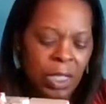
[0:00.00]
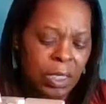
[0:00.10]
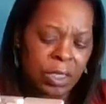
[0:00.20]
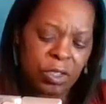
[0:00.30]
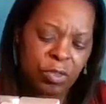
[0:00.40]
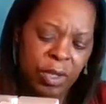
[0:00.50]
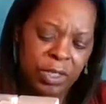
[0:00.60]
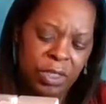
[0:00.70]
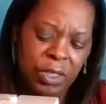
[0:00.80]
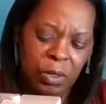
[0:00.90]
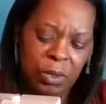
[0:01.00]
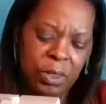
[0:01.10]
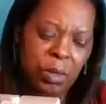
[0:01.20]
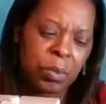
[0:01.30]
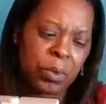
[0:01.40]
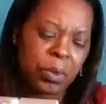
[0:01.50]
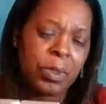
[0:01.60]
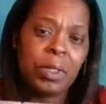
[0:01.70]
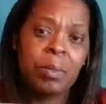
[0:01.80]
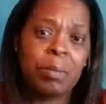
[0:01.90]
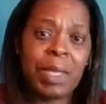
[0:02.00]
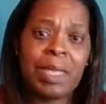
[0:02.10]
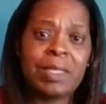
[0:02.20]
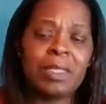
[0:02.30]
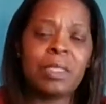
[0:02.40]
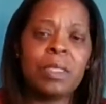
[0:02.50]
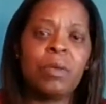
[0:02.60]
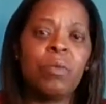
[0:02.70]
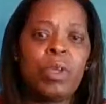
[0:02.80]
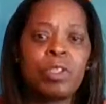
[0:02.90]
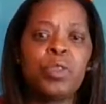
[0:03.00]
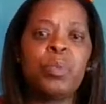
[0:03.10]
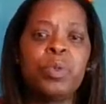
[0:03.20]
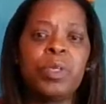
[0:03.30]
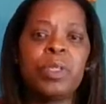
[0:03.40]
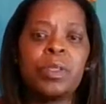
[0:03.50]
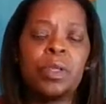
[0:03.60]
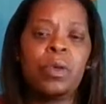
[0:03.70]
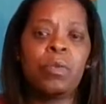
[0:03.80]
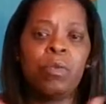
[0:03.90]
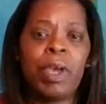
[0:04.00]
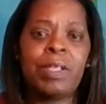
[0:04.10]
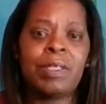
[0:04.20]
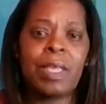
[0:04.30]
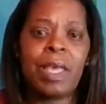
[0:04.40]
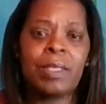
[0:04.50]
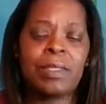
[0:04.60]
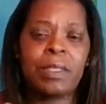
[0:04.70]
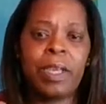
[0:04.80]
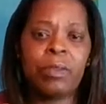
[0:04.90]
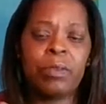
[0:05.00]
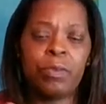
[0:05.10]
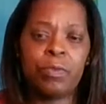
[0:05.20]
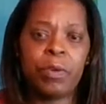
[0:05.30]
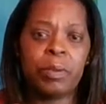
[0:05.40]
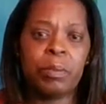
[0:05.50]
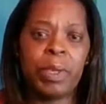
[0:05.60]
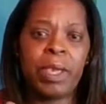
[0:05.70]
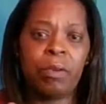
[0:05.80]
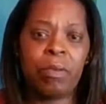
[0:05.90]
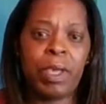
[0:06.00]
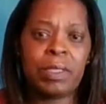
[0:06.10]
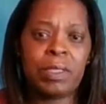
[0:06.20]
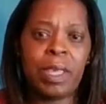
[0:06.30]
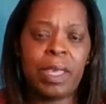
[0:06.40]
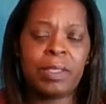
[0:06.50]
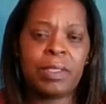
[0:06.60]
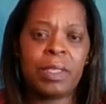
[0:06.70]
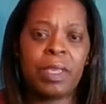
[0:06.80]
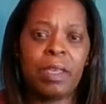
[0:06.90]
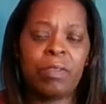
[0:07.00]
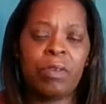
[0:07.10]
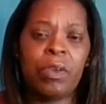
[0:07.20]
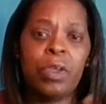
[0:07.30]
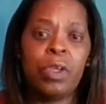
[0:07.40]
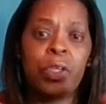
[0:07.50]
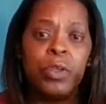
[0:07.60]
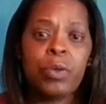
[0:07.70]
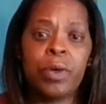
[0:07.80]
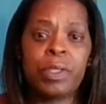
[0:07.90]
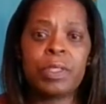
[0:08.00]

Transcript: This dress is so simple. Basically, once you put right sides together, the front and back right sides together, you're going to